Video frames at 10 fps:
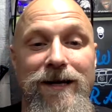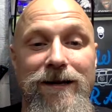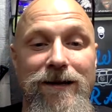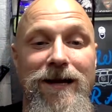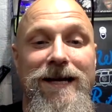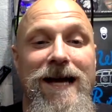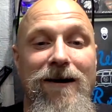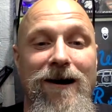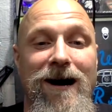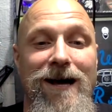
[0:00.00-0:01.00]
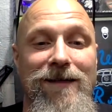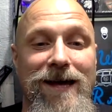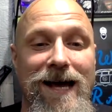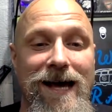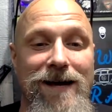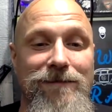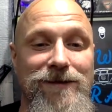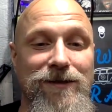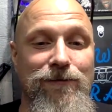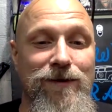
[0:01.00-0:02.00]
didn't like how high they had them,
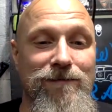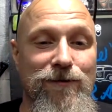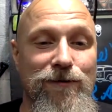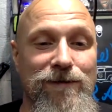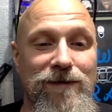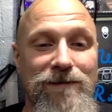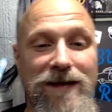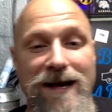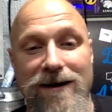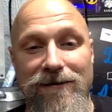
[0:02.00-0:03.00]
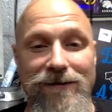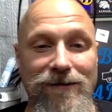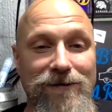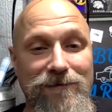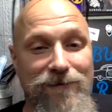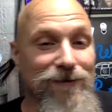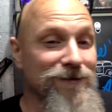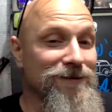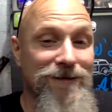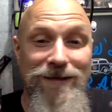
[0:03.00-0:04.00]
so we moved them down a little. We'll
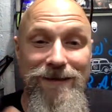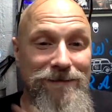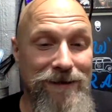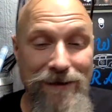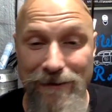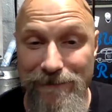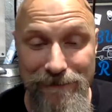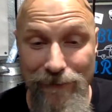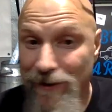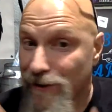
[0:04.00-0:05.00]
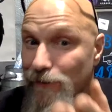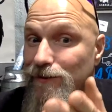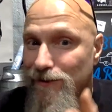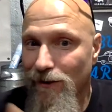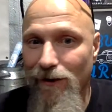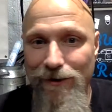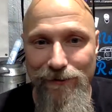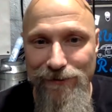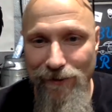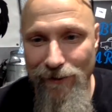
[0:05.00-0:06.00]
see. Well, you saw
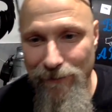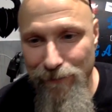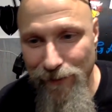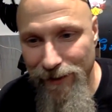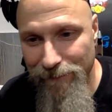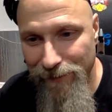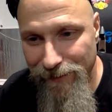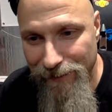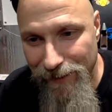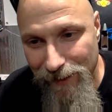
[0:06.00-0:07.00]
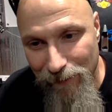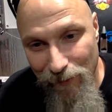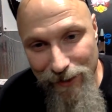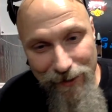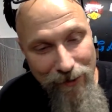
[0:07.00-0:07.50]
the print, but what